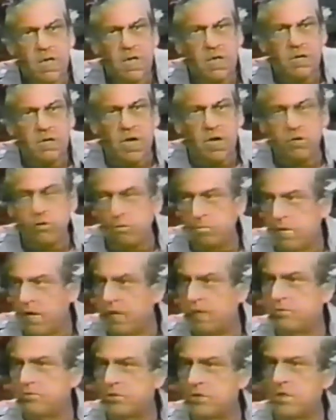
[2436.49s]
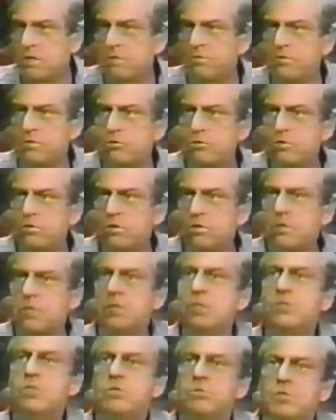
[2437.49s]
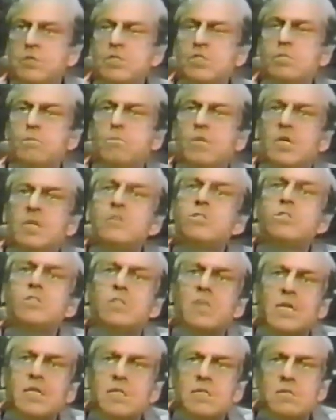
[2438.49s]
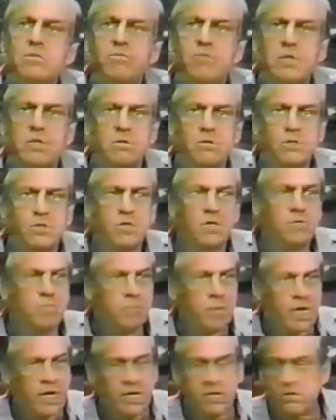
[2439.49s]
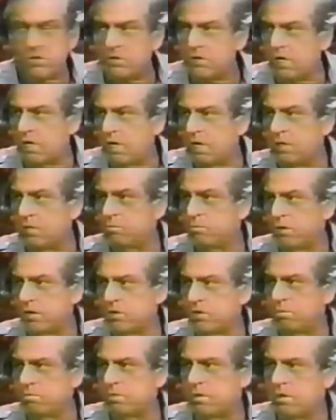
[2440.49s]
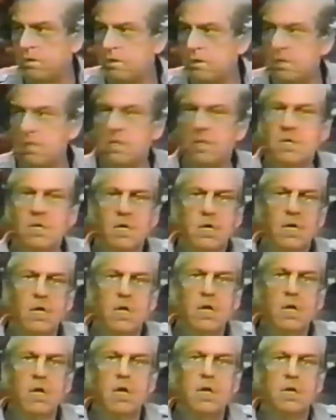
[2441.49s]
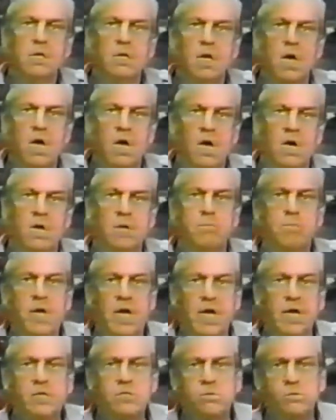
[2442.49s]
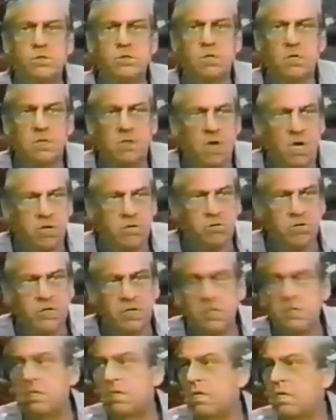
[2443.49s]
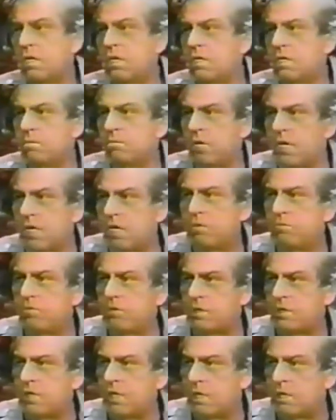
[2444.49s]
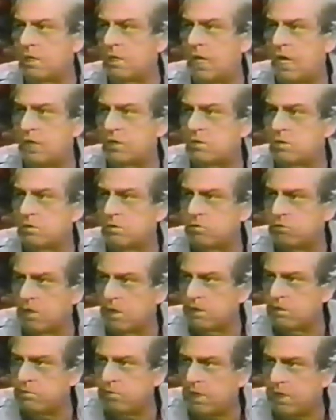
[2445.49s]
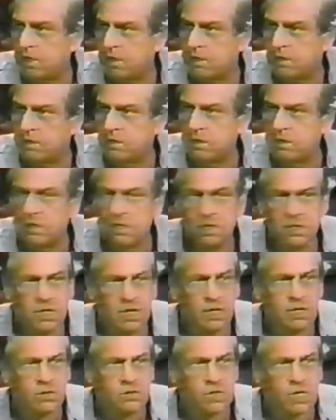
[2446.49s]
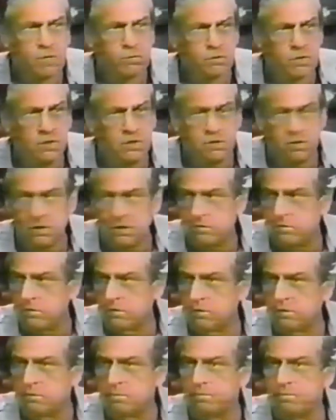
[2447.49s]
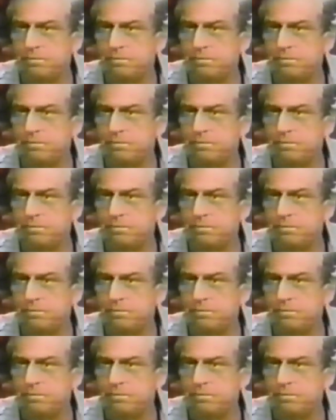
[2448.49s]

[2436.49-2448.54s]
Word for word: Now, you may have seen a few stories in recent months that the Federal Reserve banks are the principal uh, banks which are laundering the money for the international drug trade. That is absolutely true.